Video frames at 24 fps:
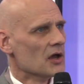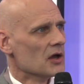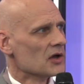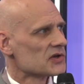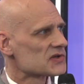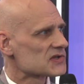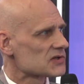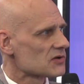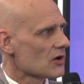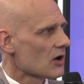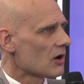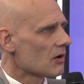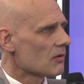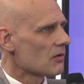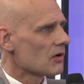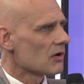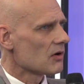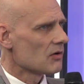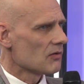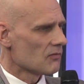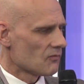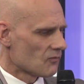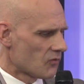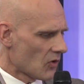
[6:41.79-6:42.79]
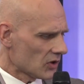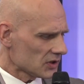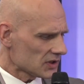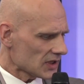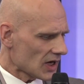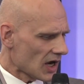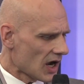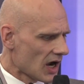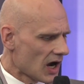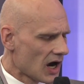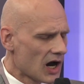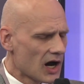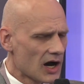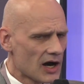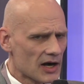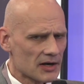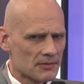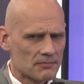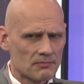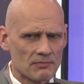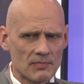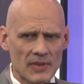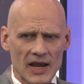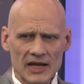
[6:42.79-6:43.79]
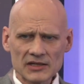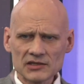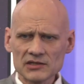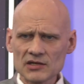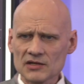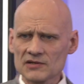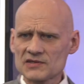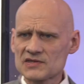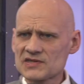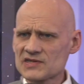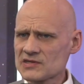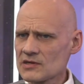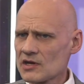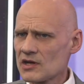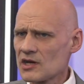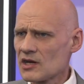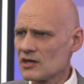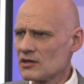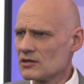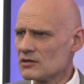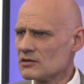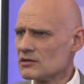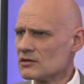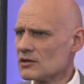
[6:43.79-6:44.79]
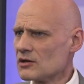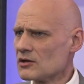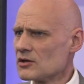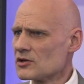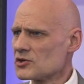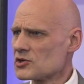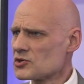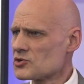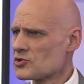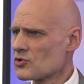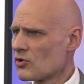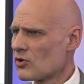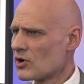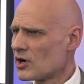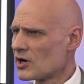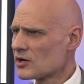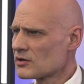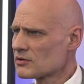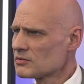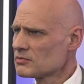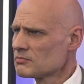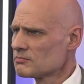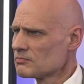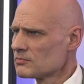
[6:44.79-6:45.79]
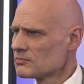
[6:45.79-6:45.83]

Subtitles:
So what are methods in your